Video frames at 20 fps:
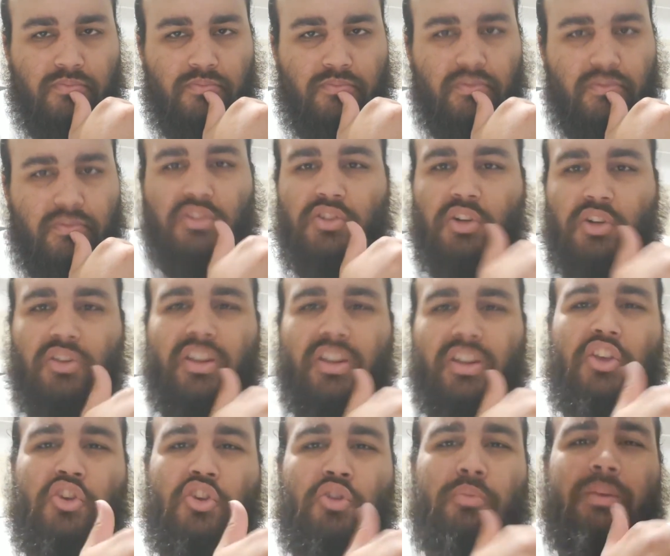There's certainly a
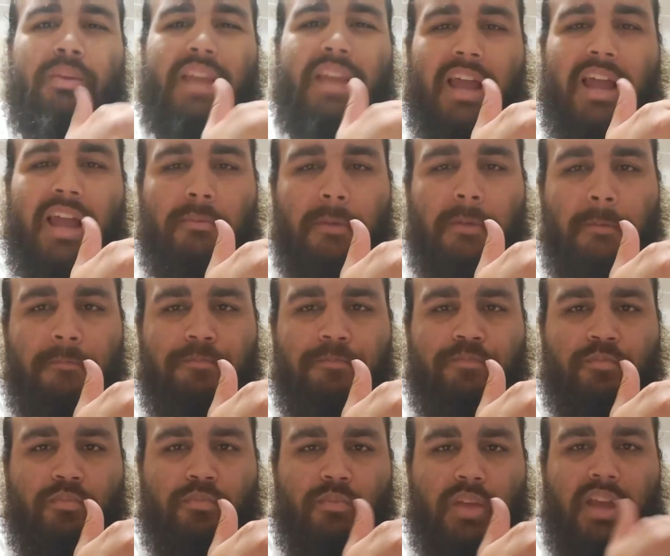human element
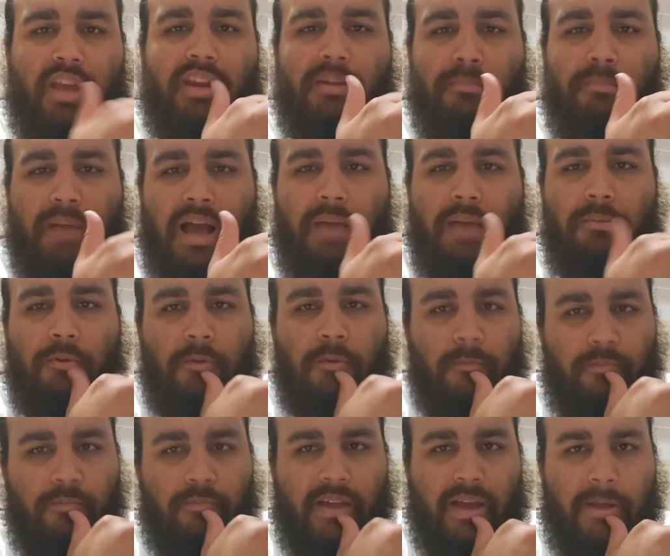in the Bible
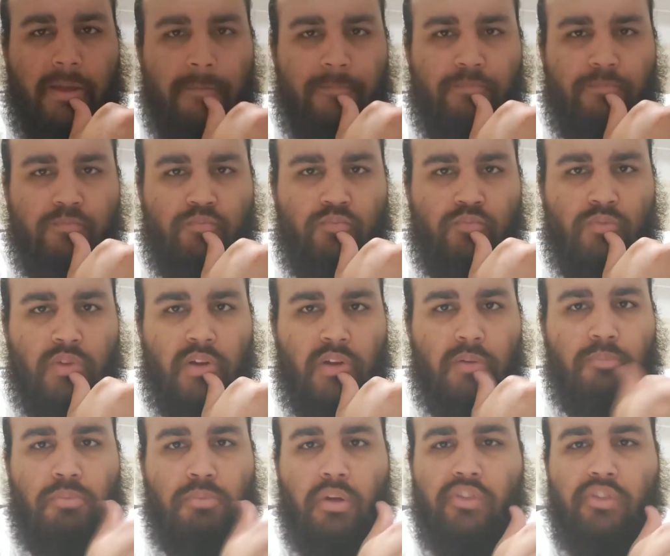that
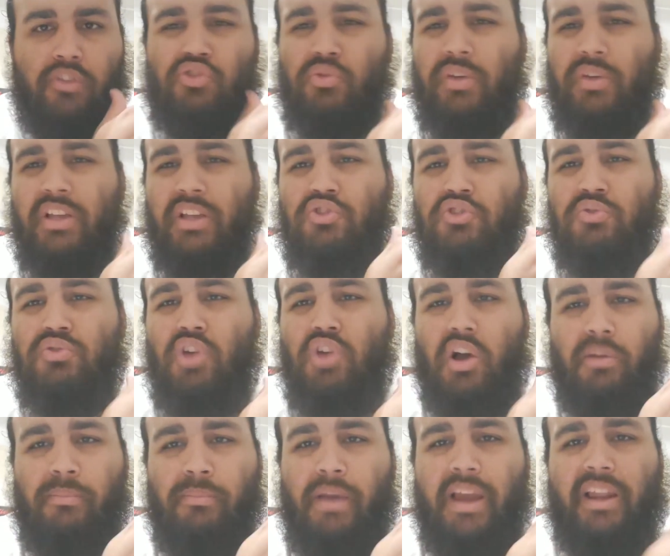brothers who get too
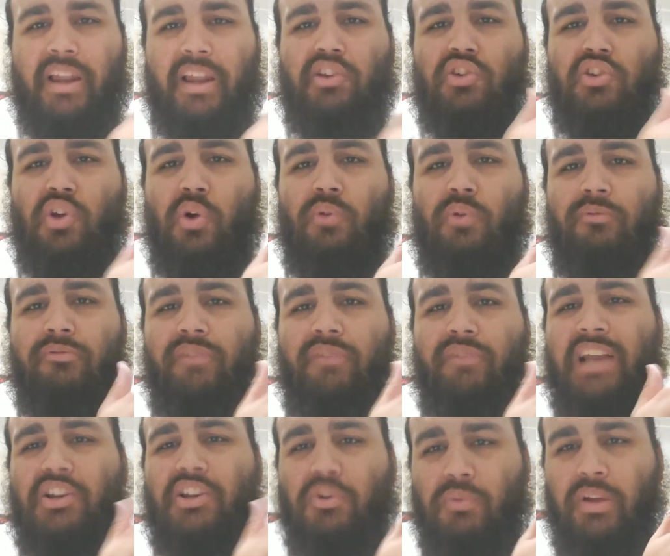dogmatic don't
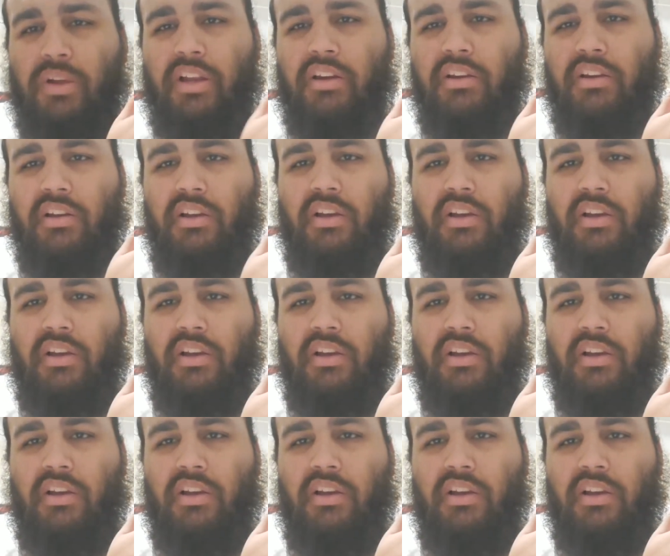factor in.